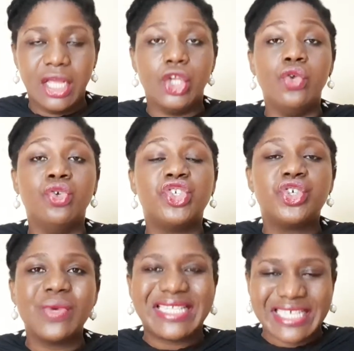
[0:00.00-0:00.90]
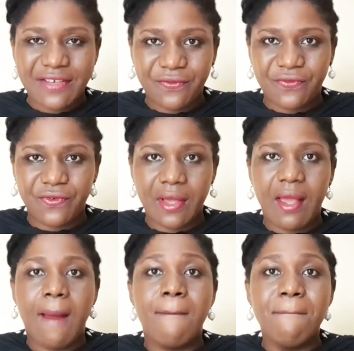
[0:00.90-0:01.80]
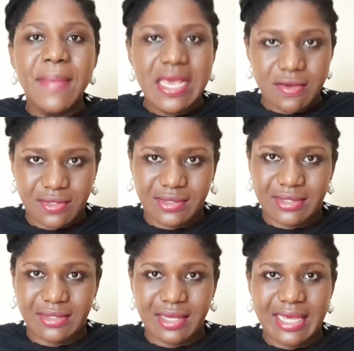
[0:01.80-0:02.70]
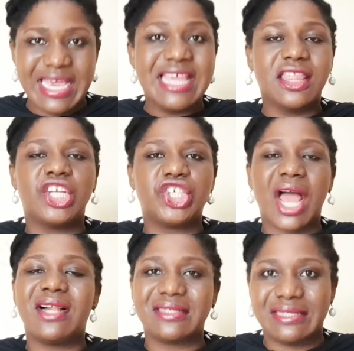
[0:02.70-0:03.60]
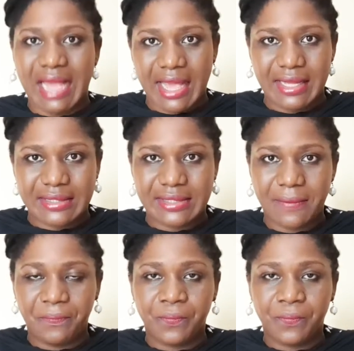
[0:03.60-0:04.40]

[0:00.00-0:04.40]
nutritive meals in the child's diet,